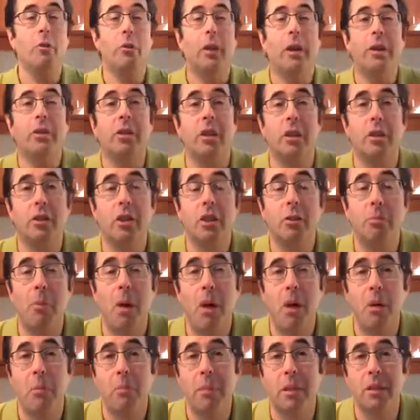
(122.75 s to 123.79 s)
reason
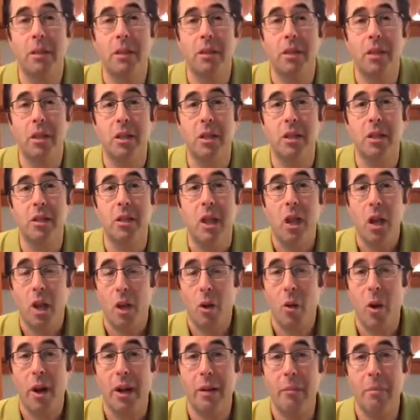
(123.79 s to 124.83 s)
small businesses
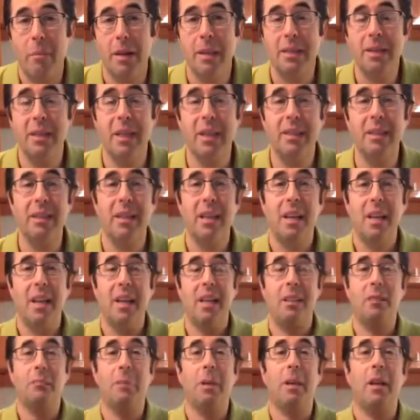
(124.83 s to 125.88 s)
go out of business
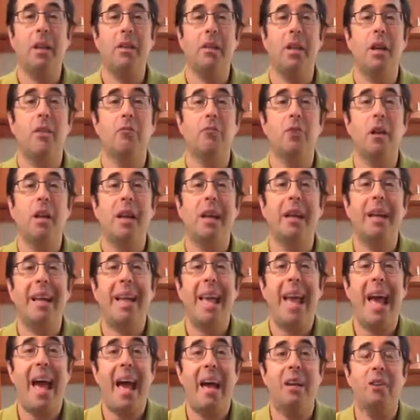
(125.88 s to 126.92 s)
is because they run out of
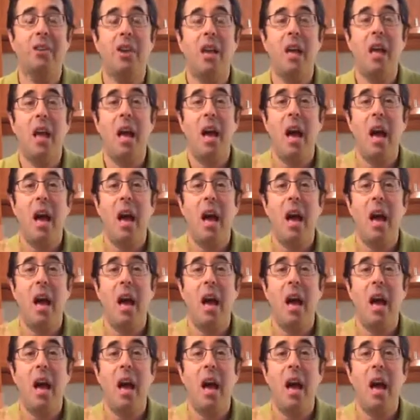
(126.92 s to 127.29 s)
cash.